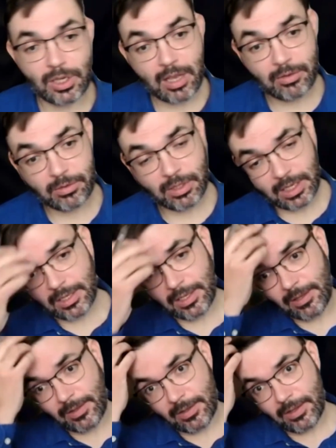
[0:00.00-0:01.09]
share on
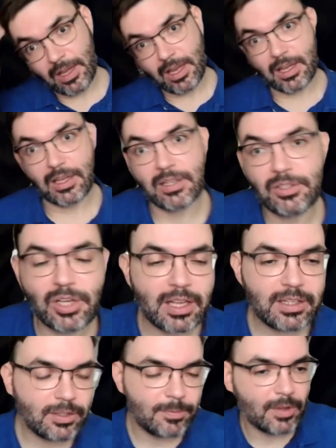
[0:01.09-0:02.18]
the
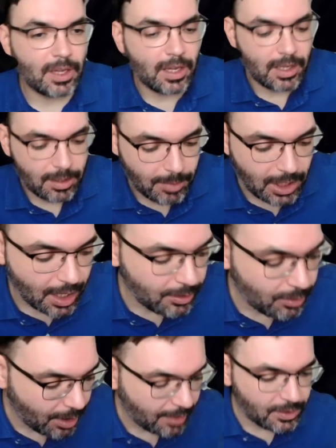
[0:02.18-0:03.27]
chat. But I
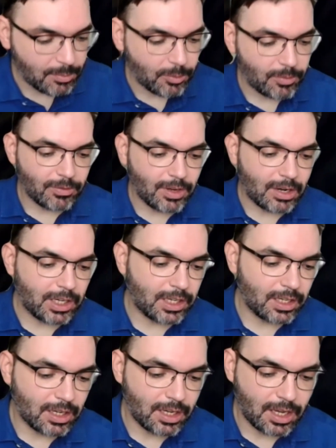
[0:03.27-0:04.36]
do have some
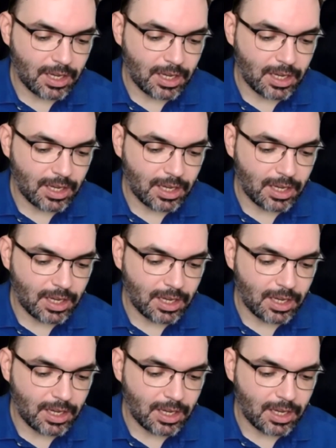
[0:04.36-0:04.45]
very